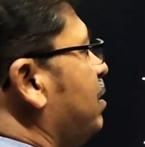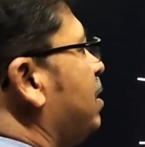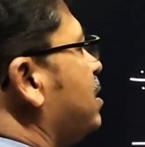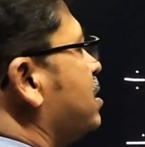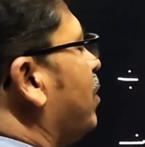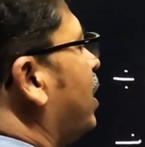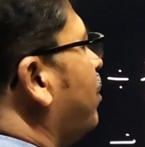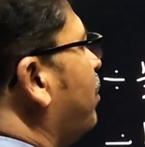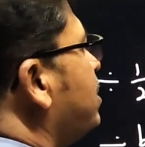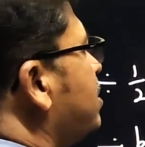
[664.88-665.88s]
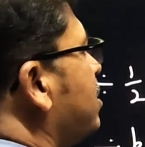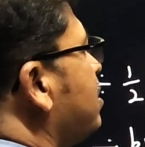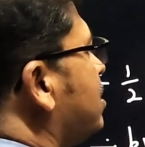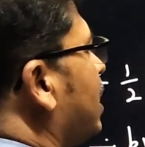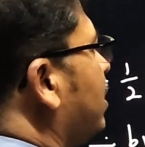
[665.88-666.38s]
theta, see what happens. This
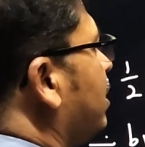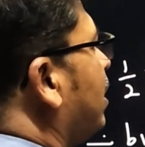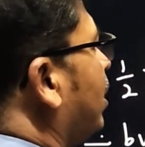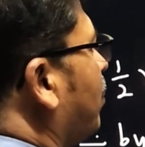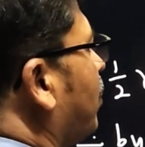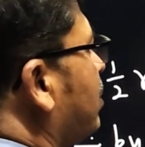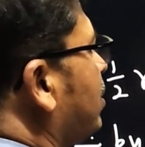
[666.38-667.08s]
is sin theta upon